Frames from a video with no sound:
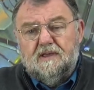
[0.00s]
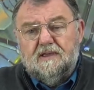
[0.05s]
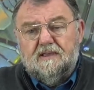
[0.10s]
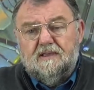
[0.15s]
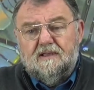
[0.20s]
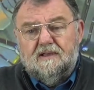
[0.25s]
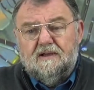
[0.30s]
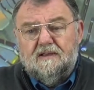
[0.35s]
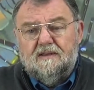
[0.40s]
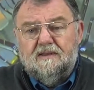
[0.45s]

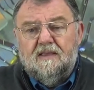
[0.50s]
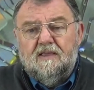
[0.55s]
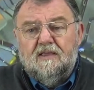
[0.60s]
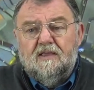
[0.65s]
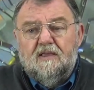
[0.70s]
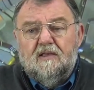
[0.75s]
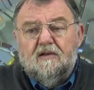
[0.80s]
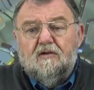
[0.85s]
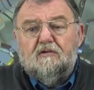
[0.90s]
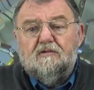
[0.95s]
and it
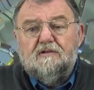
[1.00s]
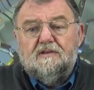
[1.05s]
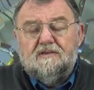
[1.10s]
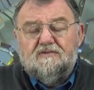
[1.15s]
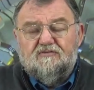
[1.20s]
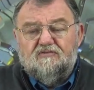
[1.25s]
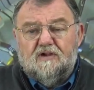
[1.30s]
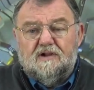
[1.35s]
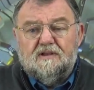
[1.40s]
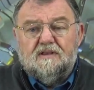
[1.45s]
switches the
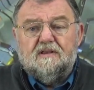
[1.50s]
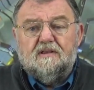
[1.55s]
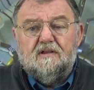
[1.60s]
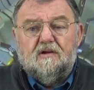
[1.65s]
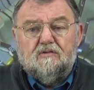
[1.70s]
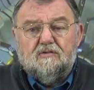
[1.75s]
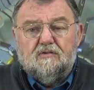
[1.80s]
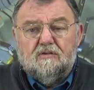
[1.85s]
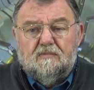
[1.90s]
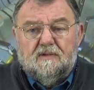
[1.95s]
measuring
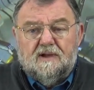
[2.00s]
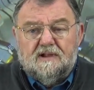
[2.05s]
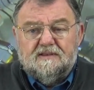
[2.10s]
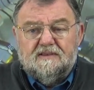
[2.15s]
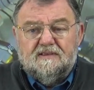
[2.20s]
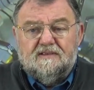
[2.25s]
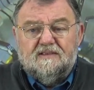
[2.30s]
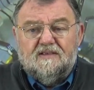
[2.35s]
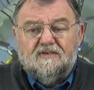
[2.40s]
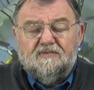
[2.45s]
process
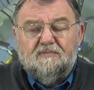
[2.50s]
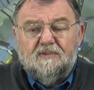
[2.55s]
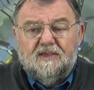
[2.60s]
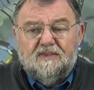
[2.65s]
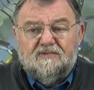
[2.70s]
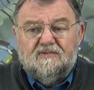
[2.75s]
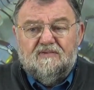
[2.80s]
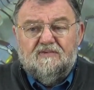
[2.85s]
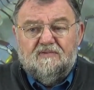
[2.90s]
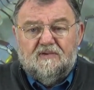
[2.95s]

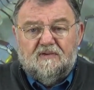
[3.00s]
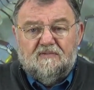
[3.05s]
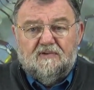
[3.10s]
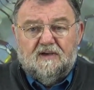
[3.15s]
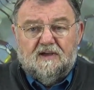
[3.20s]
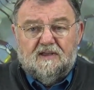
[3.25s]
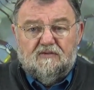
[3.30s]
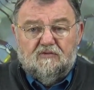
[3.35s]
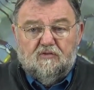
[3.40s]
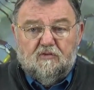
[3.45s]
automatically around.
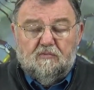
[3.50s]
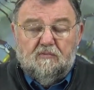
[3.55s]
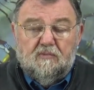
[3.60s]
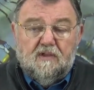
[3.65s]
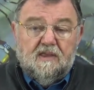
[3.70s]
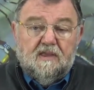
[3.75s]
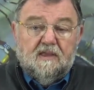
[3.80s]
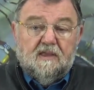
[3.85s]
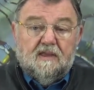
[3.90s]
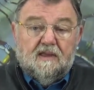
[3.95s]
It
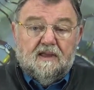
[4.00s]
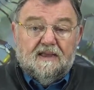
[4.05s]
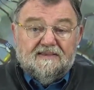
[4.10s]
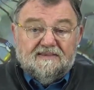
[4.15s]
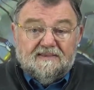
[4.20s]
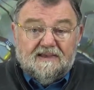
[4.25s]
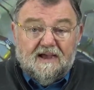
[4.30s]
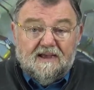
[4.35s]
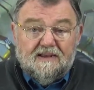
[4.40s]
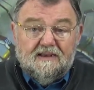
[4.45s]
can in
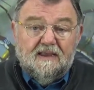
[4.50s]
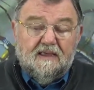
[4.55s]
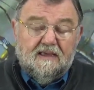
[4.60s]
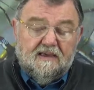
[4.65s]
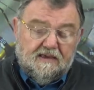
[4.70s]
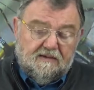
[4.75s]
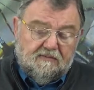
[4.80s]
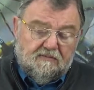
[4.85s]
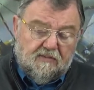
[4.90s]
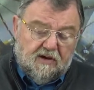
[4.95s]
standard
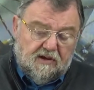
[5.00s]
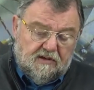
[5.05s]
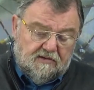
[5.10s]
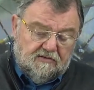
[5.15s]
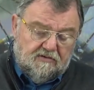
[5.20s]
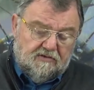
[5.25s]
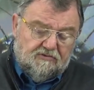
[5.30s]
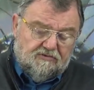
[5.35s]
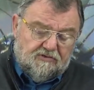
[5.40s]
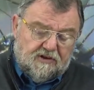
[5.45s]
mode,
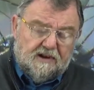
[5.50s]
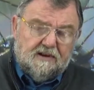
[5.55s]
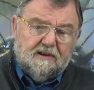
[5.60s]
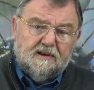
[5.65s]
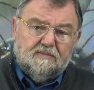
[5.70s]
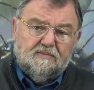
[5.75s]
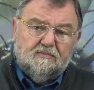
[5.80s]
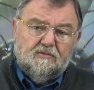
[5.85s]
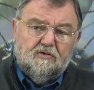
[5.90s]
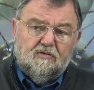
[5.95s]
first
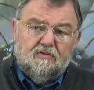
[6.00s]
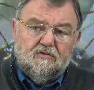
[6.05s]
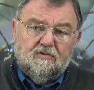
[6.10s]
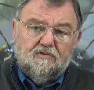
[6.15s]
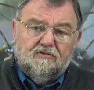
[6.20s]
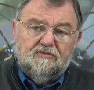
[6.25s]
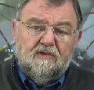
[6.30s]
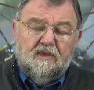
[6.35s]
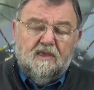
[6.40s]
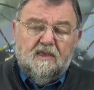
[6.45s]
of
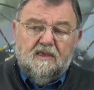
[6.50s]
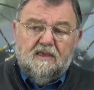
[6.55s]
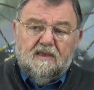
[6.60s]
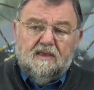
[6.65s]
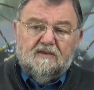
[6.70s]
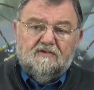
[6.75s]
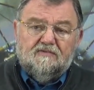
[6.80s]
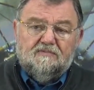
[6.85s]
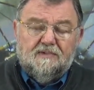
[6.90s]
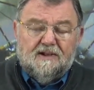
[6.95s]
all,
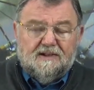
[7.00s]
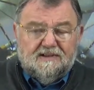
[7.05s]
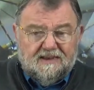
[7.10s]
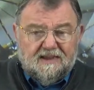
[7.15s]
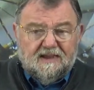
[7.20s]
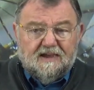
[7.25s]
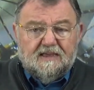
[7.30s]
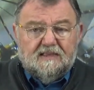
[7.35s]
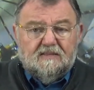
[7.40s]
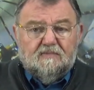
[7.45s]
direct
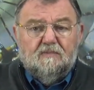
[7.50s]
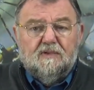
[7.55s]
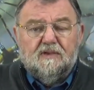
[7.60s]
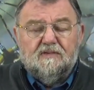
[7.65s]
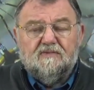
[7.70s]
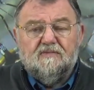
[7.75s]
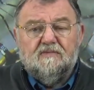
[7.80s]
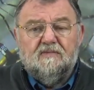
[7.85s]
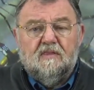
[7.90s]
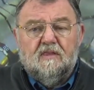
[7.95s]
measure,
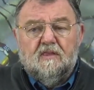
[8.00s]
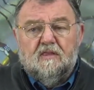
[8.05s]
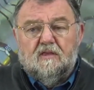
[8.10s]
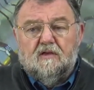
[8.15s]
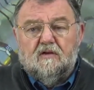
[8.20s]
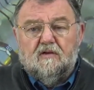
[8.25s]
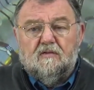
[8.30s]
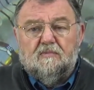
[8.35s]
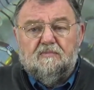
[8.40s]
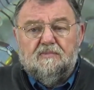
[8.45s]

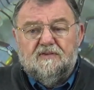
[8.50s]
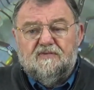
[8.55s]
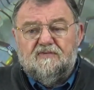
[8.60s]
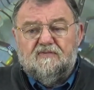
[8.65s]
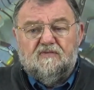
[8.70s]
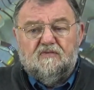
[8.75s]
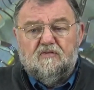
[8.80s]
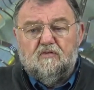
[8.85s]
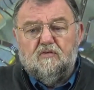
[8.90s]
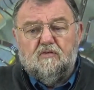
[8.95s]
up
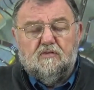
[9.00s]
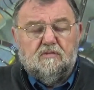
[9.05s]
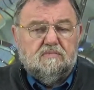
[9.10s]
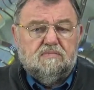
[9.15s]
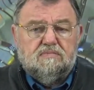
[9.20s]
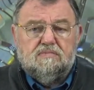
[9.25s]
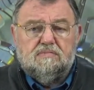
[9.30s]
to